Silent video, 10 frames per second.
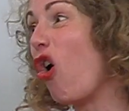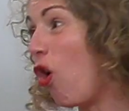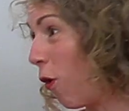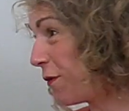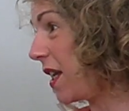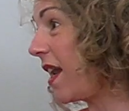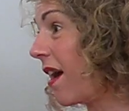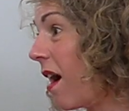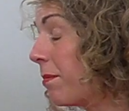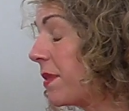Often
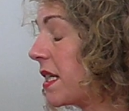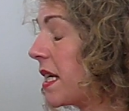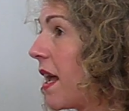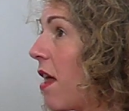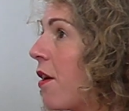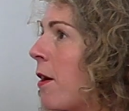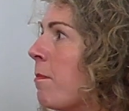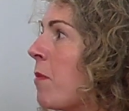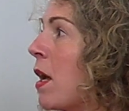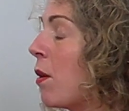it comes
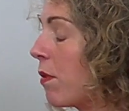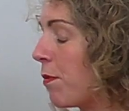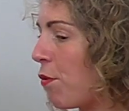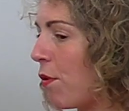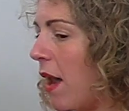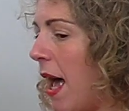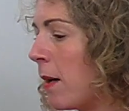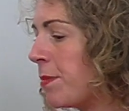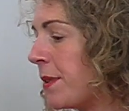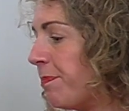together with
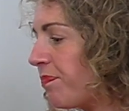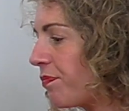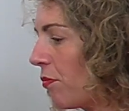prolapse.